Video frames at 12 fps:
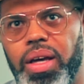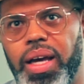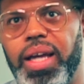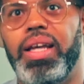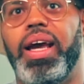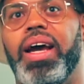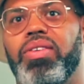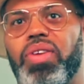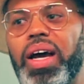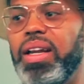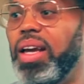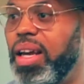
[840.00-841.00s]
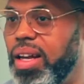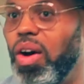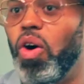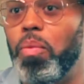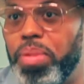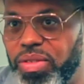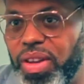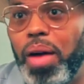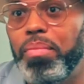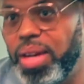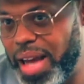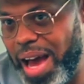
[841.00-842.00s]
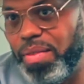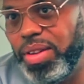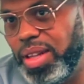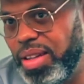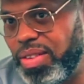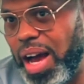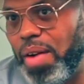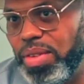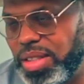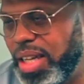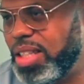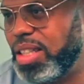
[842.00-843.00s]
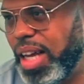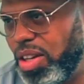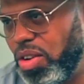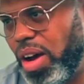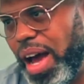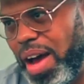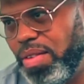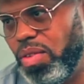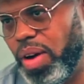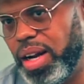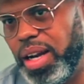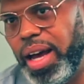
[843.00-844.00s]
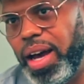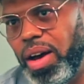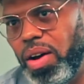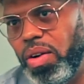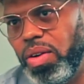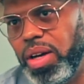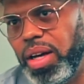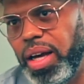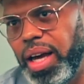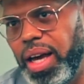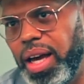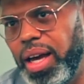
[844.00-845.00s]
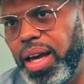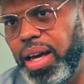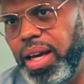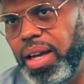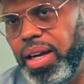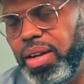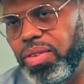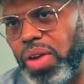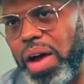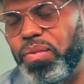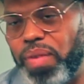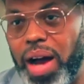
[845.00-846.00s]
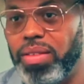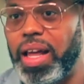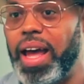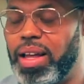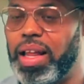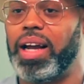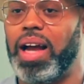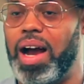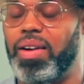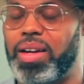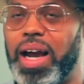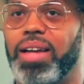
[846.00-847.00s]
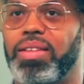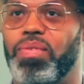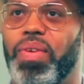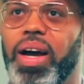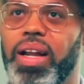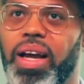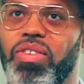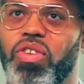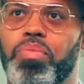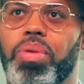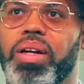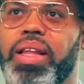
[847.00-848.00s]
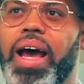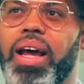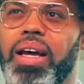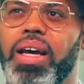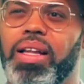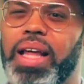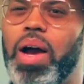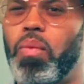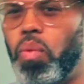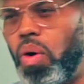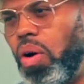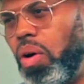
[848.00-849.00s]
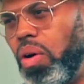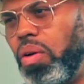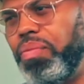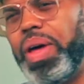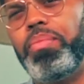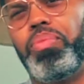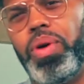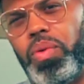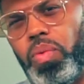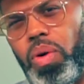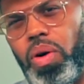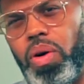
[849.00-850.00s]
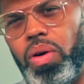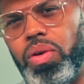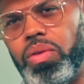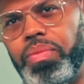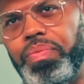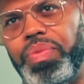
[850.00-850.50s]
any answer I need opens up me having these conversations like you're having right now. And so I found that, like, I constantly find answers, but that wall, that brick wall,